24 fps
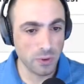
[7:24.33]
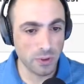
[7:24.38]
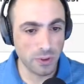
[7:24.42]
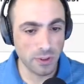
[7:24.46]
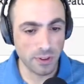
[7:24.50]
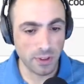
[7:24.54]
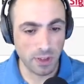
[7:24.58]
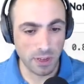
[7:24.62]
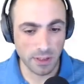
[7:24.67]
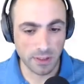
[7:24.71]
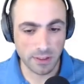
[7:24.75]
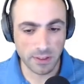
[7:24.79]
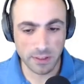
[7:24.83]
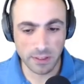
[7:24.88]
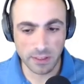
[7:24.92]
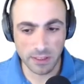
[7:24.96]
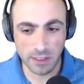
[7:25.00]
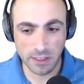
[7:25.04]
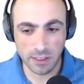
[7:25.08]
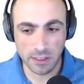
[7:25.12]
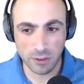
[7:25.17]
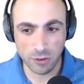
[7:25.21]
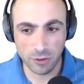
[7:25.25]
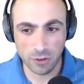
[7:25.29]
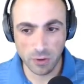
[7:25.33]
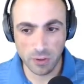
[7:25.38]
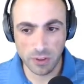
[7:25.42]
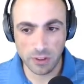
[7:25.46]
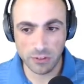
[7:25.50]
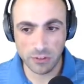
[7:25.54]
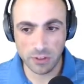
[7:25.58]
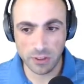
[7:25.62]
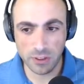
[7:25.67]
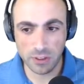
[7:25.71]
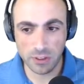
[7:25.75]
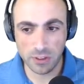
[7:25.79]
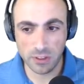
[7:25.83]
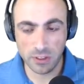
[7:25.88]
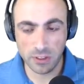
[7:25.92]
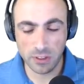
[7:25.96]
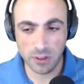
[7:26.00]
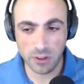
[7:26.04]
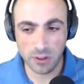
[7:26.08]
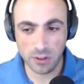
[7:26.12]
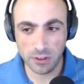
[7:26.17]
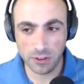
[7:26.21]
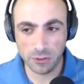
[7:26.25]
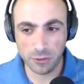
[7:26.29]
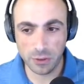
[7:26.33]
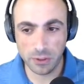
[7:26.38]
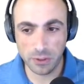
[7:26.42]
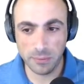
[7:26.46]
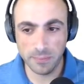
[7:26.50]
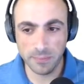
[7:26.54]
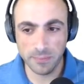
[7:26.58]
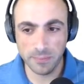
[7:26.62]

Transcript: I can show this on the stream.